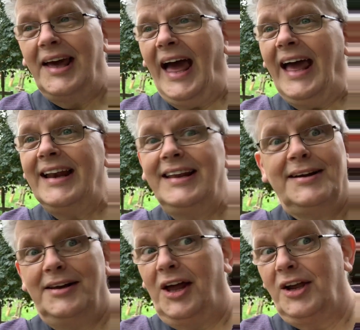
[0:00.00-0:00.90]
And
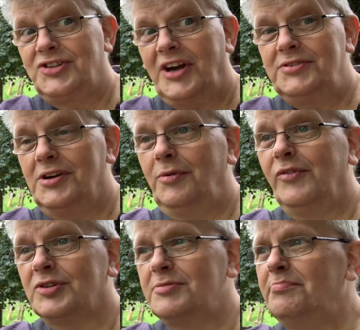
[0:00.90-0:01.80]
like I showed you, we've
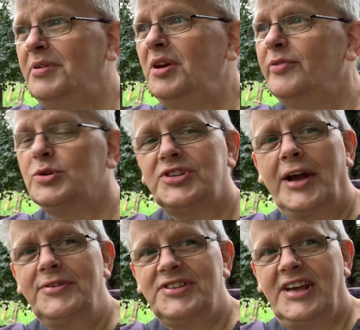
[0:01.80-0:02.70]
got some beautiful
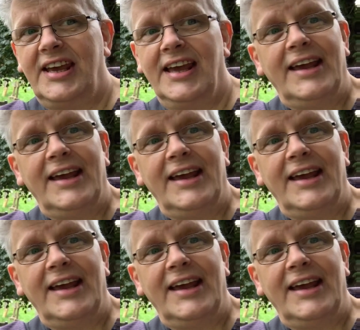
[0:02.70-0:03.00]
stones here